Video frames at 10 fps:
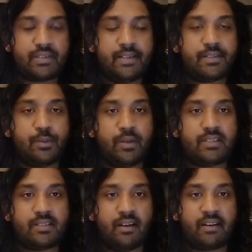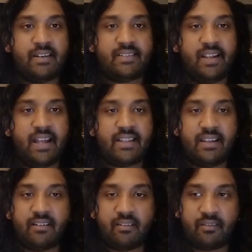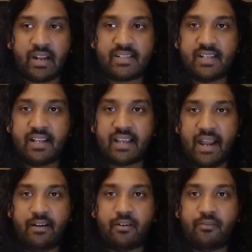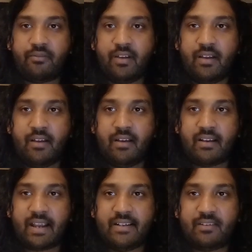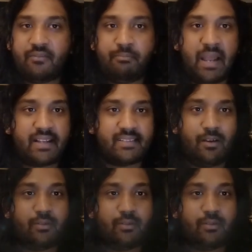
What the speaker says: towards Renslayer, I think Renslayer kind of backs out,